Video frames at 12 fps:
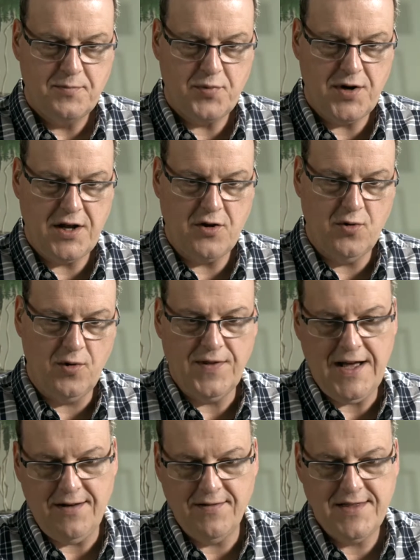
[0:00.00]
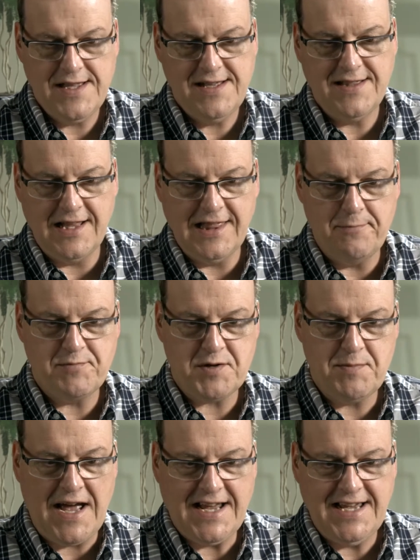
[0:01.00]
Pretty cool. Now, the, the, lip
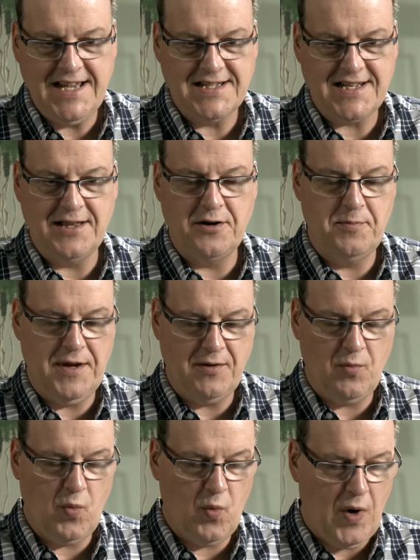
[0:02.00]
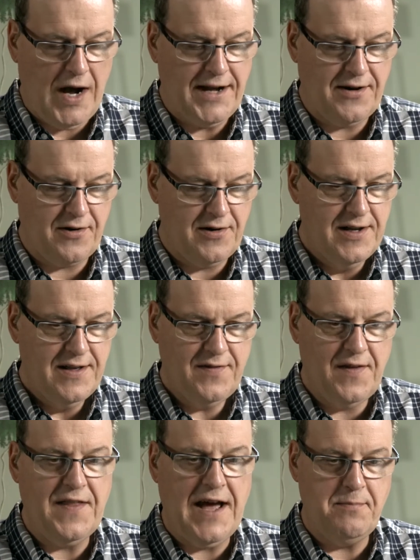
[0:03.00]
smacking is a little bit wider
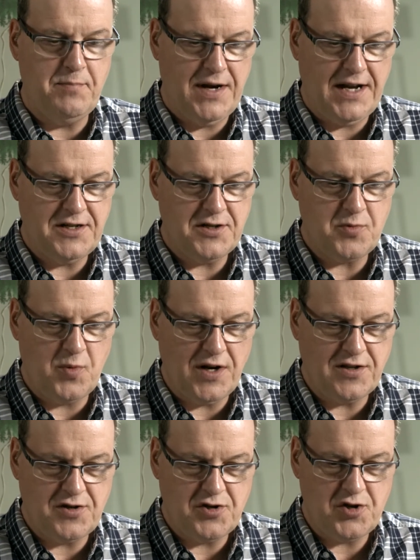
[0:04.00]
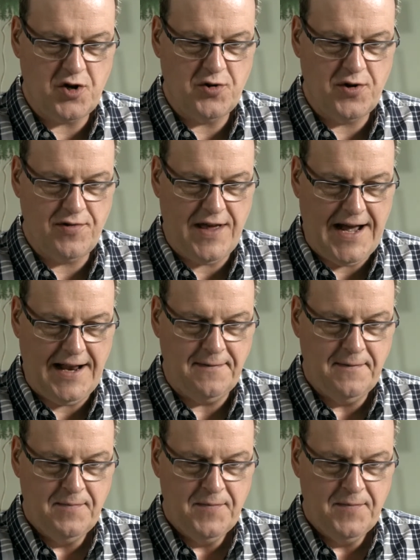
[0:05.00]
than that, but I just wanted to show you that.